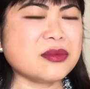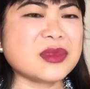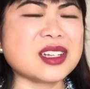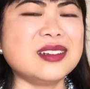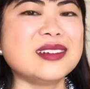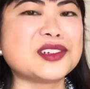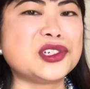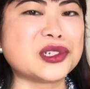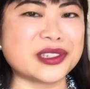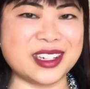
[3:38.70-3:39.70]

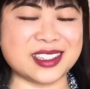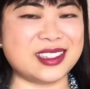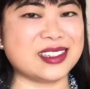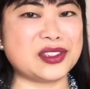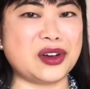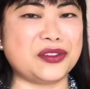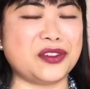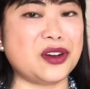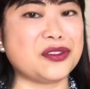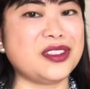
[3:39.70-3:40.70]
luxuriousness of
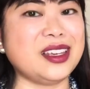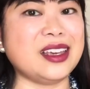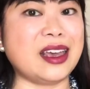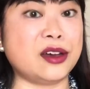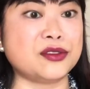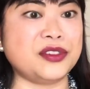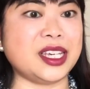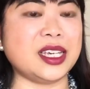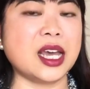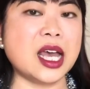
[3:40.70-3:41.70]
the
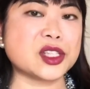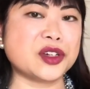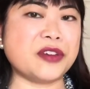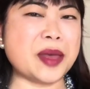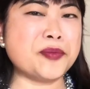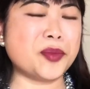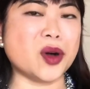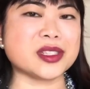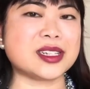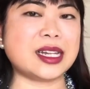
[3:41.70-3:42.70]
LV sort of
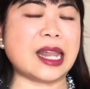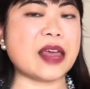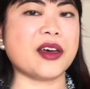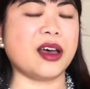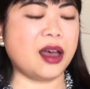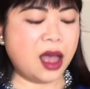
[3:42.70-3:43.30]
embossed leather.